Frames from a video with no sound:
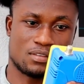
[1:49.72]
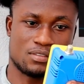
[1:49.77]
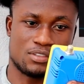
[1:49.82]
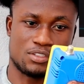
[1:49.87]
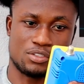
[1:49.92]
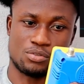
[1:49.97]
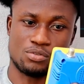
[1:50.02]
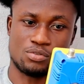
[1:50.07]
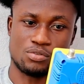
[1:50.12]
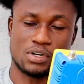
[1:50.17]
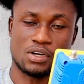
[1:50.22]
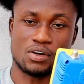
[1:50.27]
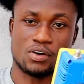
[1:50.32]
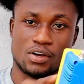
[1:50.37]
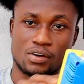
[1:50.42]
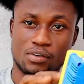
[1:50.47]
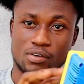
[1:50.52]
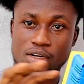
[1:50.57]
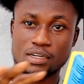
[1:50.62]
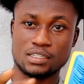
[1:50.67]
decoder
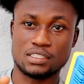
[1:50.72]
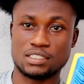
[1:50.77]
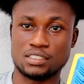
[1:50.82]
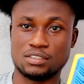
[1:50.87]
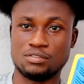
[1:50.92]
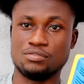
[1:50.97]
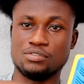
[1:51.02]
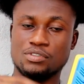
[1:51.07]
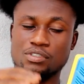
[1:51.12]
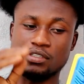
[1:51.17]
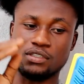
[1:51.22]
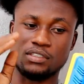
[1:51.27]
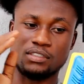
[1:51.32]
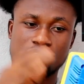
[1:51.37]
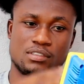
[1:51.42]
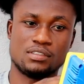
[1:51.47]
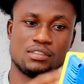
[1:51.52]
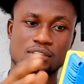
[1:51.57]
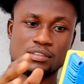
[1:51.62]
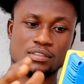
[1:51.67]
or another TV,
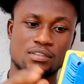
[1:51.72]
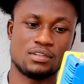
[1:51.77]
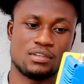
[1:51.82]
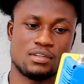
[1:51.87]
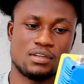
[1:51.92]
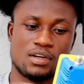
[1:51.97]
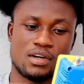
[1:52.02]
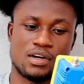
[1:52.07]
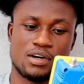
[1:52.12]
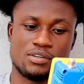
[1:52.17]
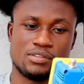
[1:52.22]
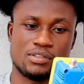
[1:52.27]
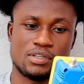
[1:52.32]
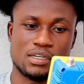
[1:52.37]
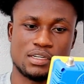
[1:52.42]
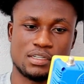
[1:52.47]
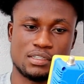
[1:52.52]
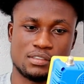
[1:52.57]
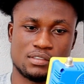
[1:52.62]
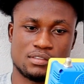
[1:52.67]
how you
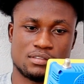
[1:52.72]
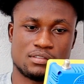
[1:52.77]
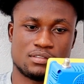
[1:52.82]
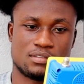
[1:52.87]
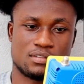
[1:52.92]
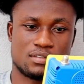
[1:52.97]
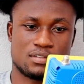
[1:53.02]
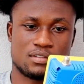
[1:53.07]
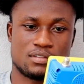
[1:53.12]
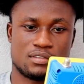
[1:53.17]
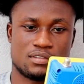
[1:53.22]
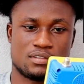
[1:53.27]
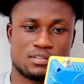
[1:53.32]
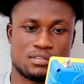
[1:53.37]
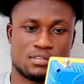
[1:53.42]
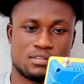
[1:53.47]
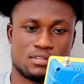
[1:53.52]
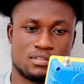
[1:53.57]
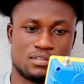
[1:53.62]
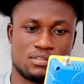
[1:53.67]
can
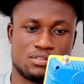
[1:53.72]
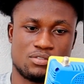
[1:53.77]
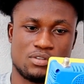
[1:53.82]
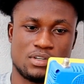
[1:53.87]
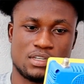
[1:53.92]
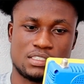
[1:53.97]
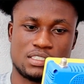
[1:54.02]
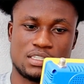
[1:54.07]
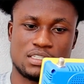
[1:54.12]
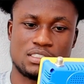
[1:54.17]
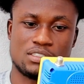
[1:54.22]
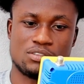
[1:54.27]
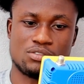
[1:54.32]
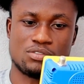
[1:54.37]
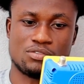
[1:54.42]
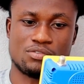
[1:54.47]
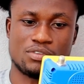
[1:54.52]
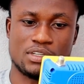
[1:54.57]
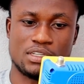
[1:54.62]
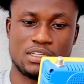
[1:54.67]
do the
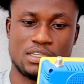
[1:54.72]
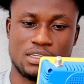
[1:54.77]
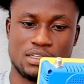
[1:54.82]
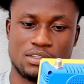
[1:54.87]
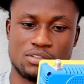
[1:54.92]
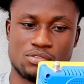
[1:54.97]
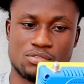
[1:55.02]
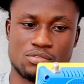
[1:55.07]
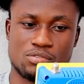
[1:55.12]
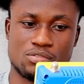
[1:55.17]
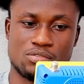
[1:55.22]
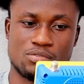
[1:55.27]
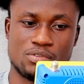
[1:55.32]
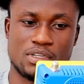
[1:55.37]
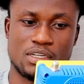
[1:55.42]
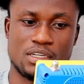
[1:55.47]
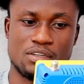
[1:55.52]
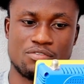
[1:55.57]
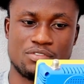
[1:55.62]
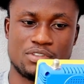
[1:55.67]
settings over here. So with
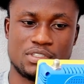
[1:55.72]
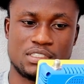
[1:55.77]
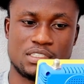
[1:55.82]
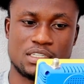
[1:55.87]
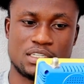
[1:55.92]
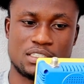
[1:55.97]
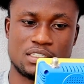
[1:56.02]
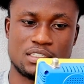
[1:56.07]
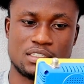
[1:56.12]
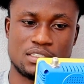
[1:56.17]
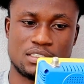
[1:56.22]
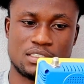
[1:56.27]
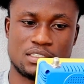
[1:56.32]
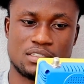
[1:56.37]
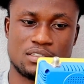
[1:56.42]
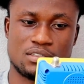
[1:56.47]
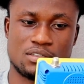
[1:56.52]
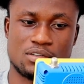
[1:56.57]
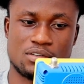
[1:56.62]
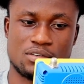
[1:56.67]
the AV
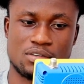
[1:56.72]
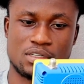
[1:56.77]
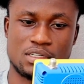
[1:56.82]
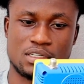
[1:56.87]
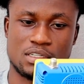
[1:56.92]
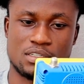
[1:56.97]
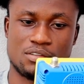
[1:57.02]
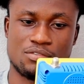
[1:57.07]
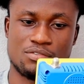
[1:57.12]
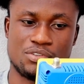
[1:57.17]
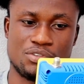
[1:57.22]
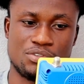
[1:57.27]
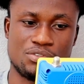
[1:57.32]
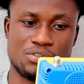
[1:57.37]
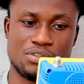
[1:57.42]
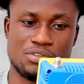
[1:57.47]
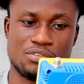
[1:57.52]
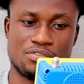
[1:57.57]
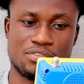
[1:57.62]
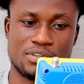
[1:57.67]
settings, okay,
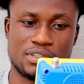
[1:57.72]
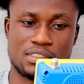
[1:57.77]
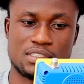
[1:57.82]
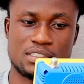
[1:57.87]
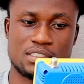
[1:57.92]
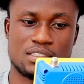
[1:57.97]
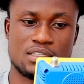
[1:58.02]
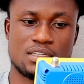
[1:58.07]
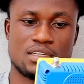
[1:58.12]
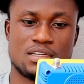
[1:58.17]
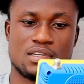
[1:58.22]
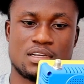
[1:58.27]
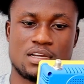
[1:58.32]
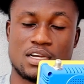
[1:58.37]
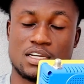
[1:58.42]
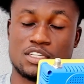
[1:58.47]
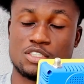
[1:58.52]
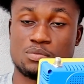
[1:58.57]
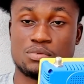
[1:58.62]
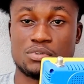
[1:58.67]
video effects,
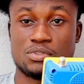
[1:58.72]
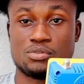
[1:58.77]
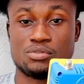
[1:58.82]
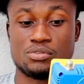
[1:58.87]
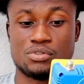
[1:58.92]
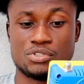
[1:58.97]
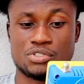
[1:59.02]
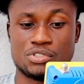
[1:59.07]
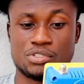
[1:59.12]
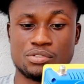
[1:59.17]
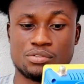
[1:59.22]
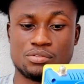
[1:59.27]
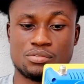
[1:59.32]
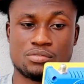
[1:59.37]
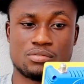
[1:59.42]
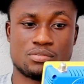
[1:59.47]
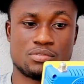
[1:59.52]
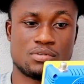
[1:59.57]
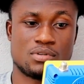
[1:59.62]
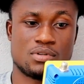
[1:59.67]
aspect ratio,
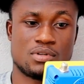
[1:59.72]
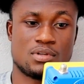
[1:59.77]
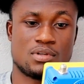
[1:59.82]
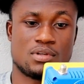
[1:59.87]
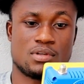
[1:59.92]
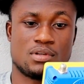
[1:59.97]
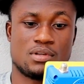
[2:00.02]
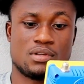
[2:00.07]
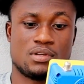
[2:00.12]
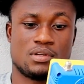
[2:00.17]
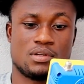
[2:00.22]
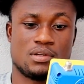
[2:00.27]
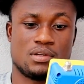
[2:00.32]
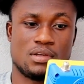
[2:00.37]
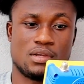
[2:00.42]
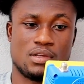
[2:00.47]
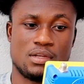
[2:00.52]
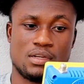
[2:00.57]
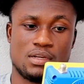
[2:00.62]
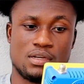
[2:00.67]

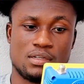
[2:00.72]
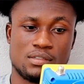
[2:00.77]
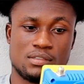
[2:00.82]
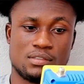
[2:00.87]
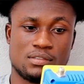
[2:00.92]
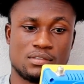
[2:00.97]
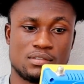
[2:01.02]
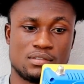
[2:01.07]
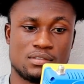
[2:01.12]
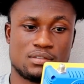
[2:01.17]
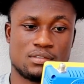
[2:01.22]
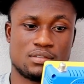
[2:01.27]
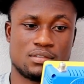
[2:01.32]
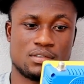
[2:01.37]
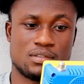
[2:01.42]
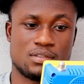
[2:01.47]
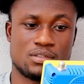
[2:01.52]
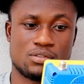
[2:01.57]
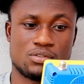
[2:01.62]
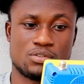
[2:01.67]
and then
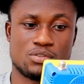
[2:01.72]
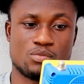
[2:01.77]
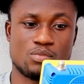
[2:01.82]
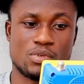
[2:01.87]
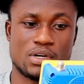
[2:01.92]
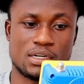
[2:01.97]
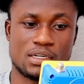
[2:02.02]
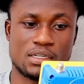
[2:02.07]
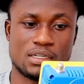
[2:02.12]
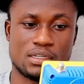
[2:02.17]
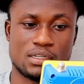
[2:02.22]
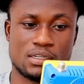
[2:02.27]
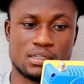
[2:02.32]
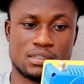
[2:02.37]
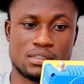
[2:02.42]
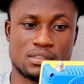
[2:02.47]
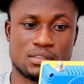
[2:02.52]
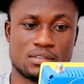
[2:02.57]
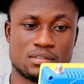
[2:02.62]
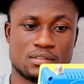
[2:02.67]
you go back
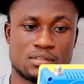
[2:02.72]
here.